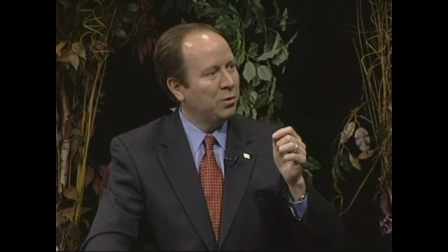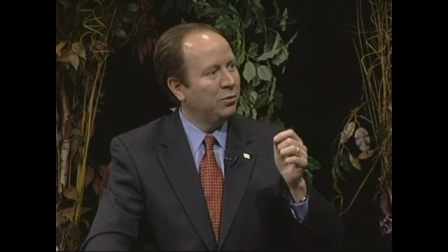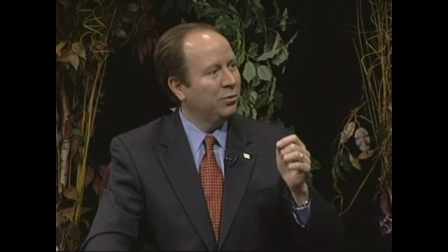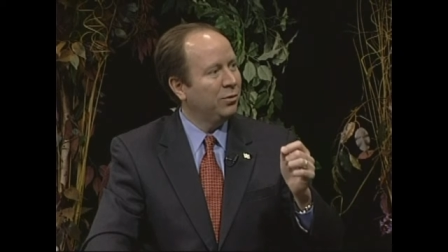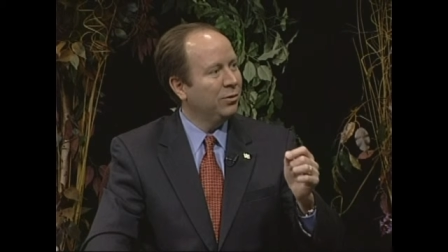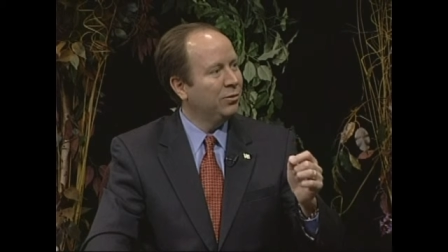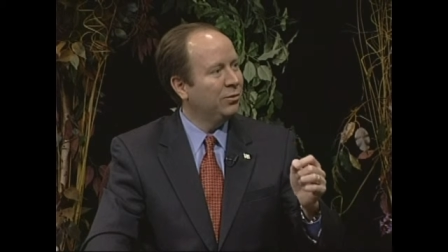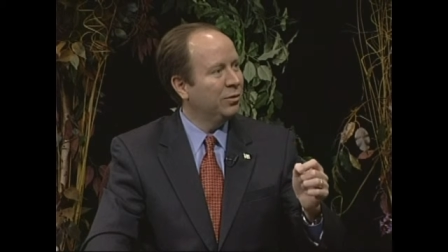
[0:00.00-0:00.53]

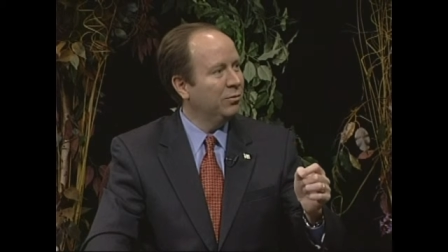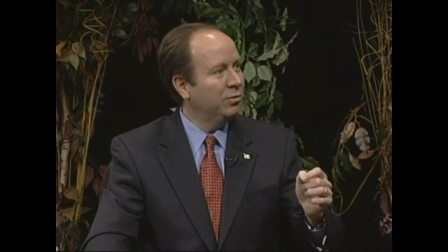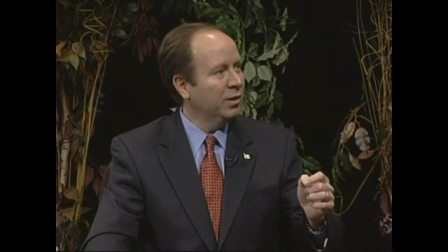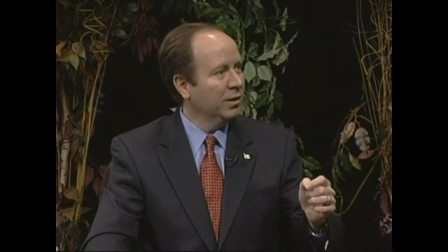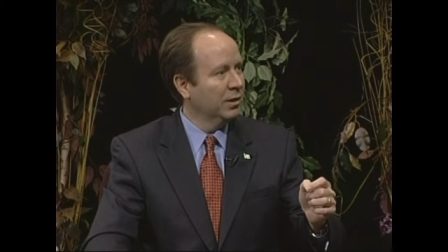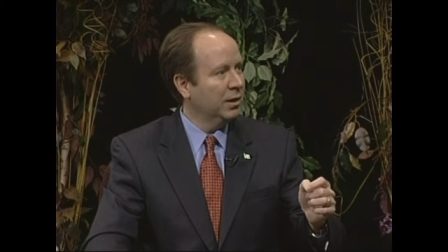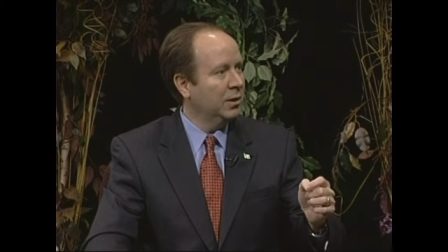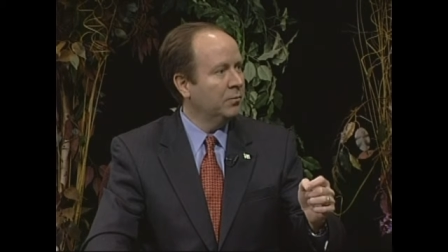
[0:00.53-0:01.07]
with
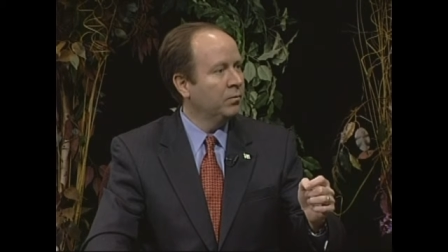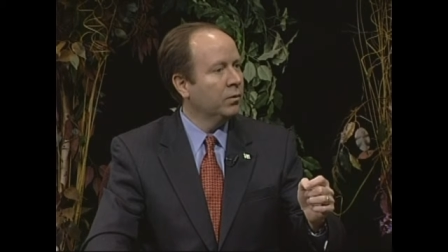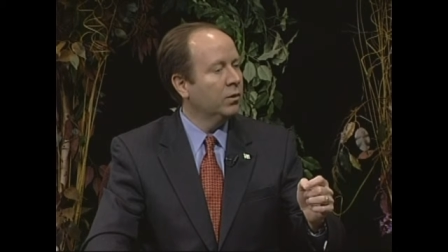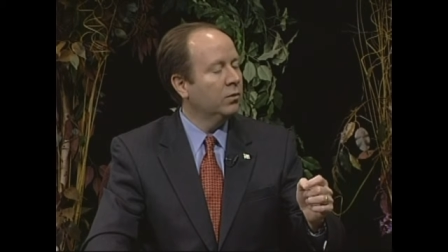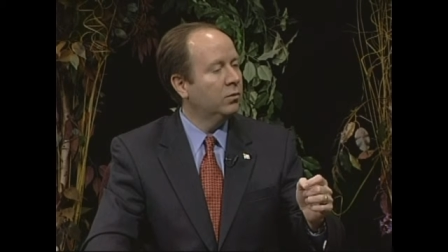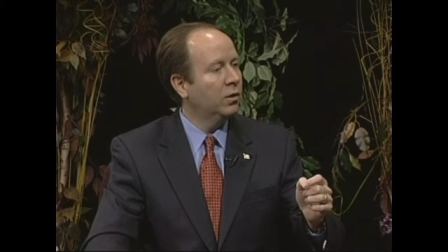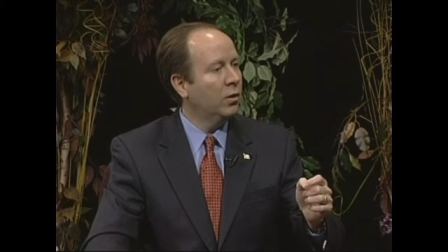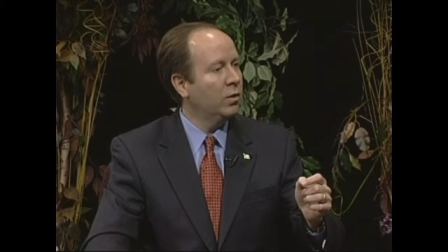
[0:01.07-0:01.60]
civility
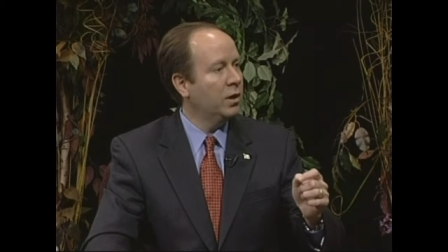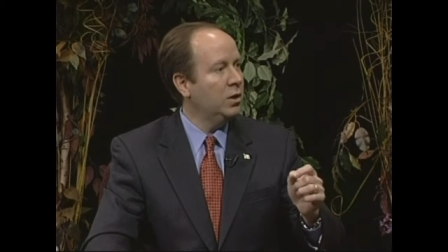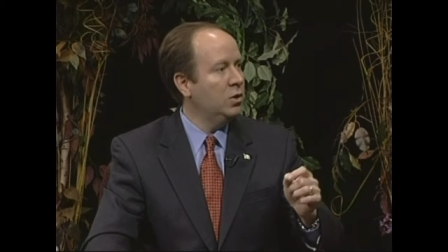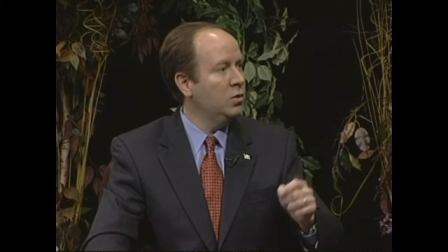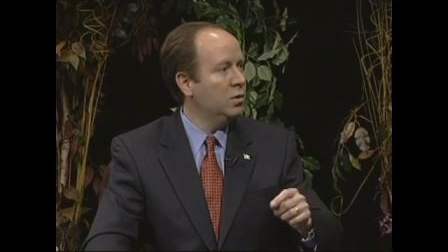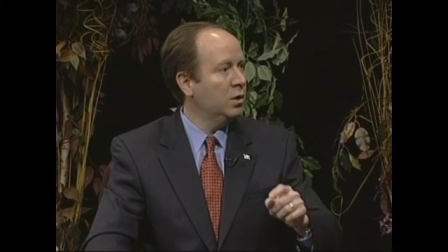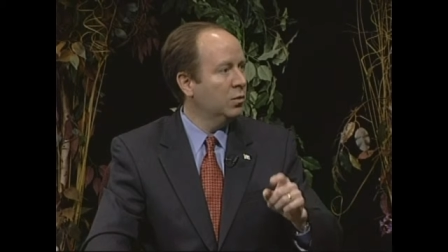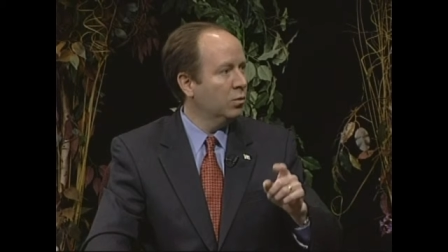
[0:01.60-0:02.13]
so that
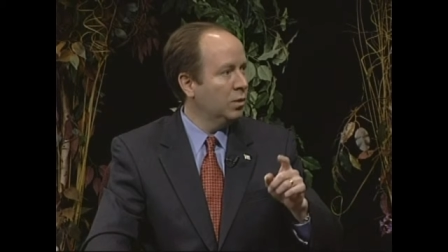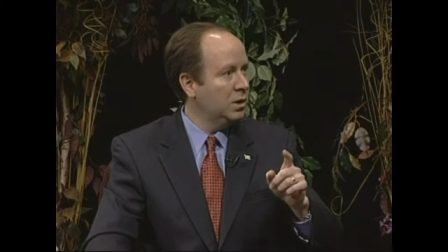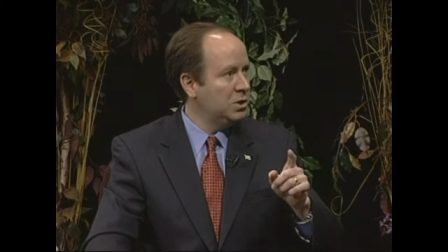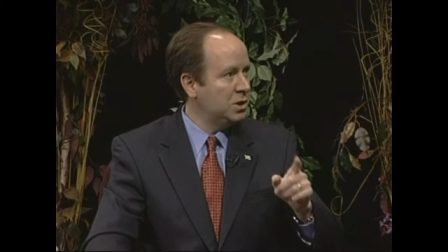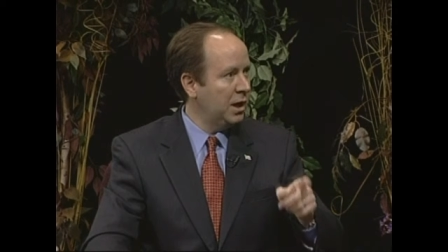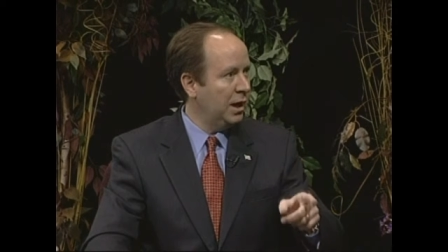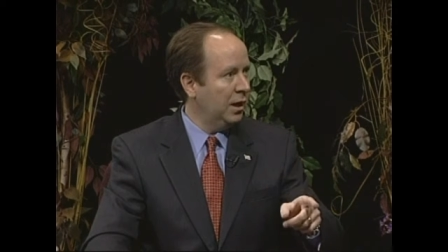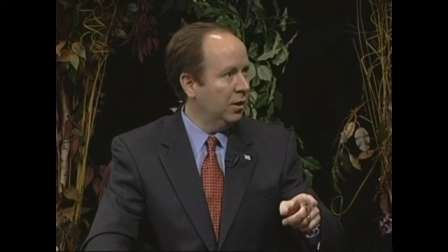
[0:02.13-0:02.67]
you can
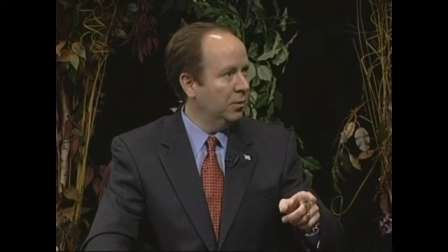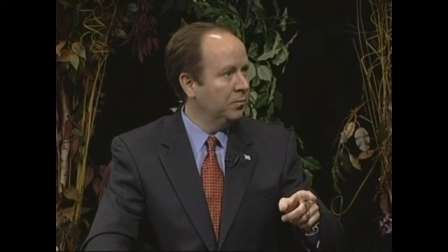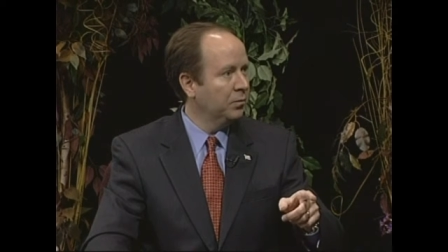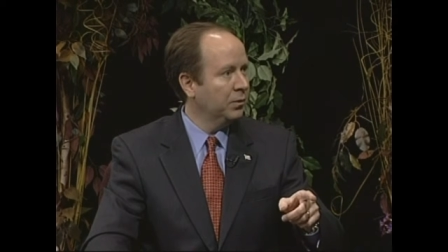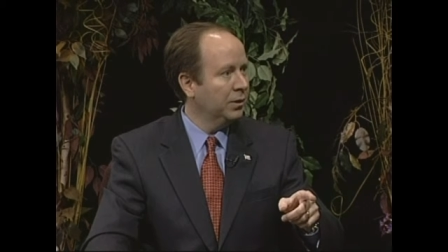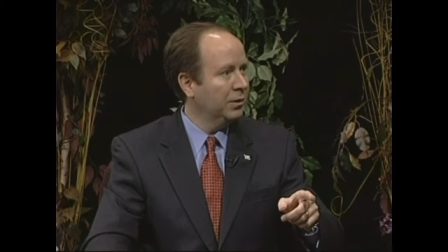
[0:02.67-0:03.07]
reach out